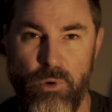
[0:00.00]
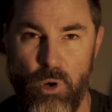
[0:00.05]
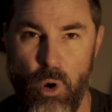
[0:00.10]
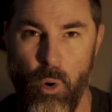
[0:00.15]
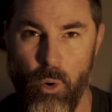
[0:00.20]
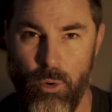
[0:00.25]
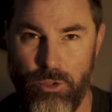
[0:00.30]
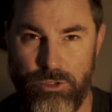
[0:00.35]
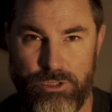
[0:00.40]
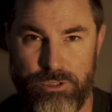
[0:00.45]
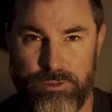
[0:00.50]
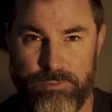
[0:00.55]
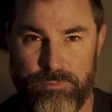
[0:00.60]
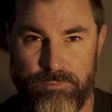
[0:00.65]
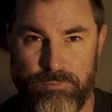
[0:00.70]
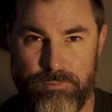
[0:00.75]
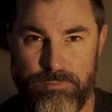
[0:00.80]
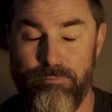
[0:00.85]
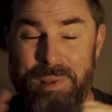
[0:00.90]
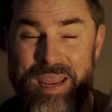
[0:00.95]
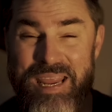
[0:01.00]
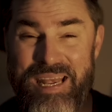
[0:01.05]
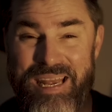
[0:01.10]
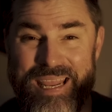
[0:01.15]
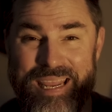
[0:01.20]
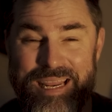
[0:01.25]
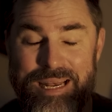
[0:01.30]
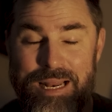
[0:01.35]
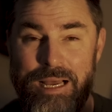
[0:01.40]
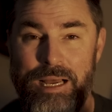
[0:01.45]
Court. Meat
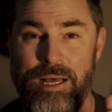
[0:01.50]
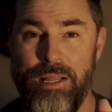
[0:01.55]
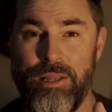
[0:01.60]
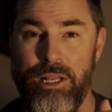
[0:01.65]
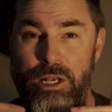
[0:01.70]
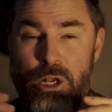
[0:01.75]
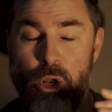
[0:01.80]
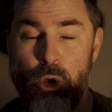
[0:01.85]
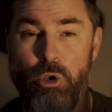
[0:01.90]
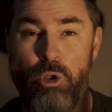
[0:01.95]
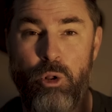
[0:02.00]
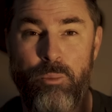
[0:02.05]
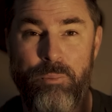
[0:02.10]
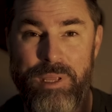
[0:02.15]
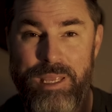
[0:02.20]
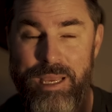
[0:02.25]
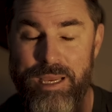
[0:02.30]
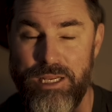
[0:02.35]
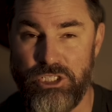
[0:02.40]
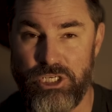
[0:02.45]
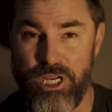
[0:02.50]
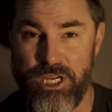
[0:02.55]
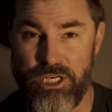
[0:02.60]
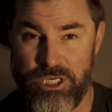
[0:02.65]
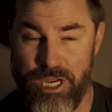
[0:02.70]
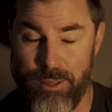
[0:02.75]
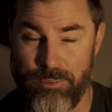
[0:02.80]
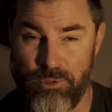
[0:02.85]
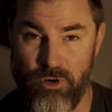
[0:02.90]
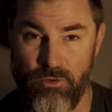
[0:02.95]
Eater, the local BHA
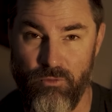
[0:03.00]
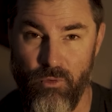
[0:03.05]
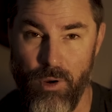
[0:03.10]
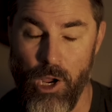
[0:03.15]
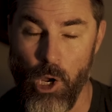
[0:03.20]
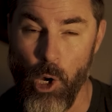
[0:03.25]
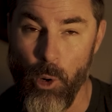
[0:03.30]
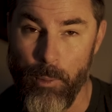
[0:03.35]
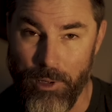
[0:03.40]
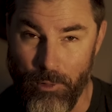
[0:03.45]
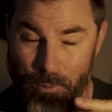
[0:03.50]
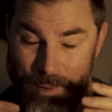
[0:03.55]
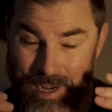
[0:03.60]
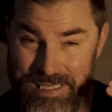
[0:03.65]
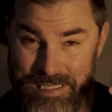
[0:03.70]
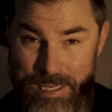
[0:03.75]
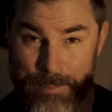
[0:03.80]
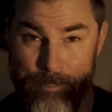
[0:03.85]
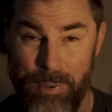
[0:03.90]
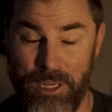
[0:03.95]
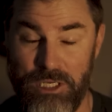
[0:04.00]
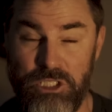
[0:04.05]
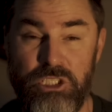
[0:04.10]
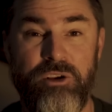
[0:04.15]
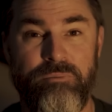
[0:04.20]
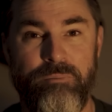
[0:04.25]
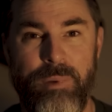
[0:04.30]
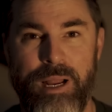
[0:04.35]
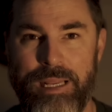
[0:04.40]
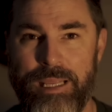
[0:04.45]
chapter of Wyoming, raised a bunch
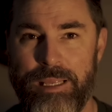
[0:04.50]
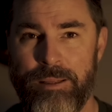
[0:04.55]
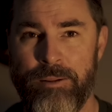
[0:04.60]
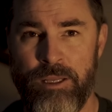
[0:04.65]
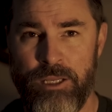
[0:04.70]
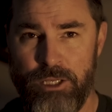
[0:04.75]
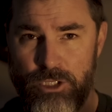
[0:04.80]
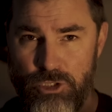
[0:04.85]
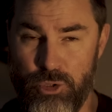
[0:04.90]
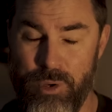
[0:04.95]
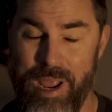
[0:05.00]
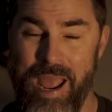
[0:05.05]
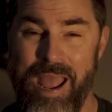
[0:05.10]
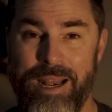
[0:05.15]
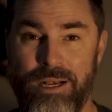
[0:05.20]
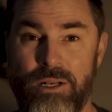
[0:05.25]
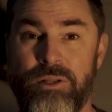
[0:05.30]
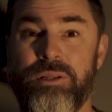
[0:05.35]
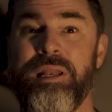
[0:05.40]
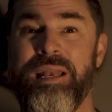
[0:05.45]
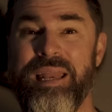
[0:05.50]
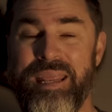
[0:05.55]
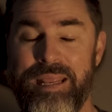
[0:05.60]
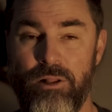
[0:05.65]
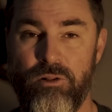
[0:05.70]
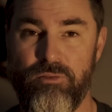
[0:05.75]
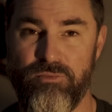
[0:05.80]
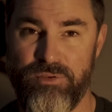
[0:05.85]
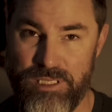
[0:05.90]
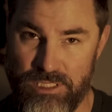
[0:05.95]
of money to handle the
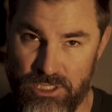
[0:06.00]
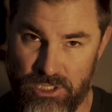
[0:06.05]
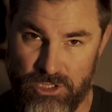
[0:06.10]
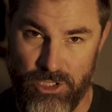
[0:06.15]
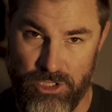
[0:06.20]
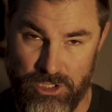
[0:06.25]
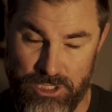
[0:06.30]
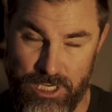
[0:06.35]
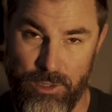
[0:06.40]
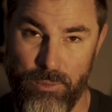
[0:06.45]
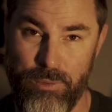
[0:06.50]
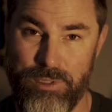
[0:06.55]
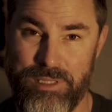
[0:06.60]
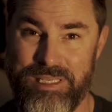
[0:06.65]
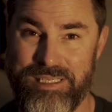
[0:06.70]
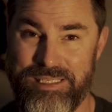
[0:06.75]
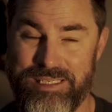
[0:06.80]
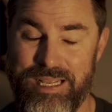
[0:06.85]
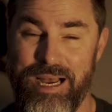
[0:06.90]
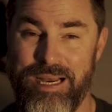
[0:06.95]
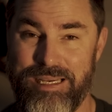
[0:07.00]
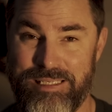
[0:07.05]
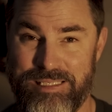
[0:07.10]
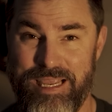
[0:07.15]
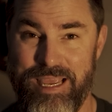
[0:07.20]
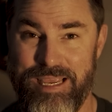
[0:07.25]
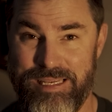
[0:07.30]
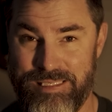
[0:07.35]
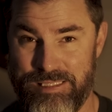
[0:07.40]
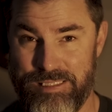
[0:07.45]
legal fees associated with these guys'
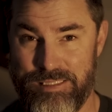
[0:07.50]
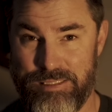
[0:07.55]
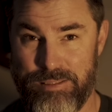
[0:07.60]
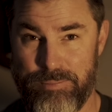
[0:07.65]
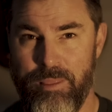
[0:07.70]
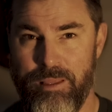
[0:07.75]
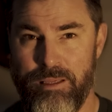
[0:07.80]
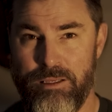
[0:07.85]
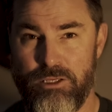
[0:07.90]
cases.